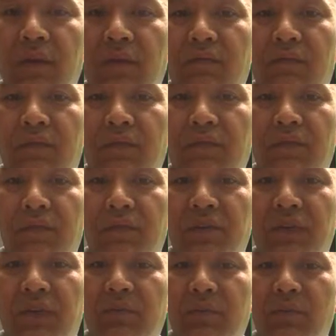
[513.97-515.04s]
If you don't feel
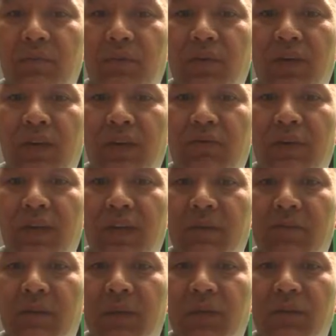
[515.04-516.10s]
comfortable, I
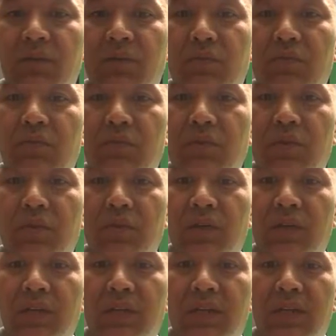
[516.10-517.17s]
recommend you
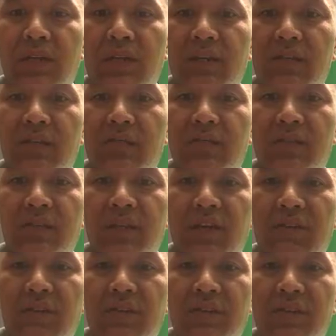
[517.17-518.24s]
send it to
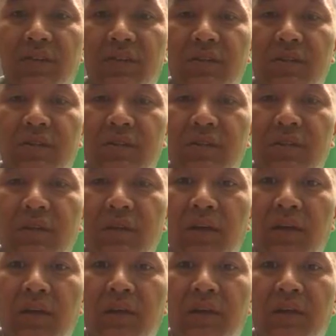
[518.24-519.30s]
Savage,
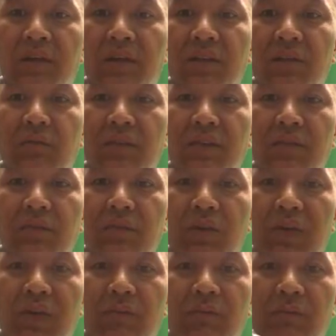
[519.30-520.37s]
tell them what the
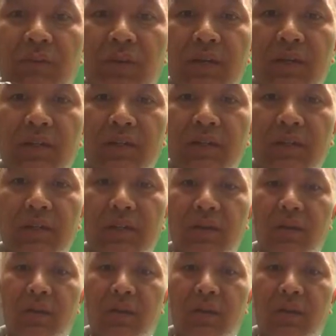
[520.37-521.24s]
problem is,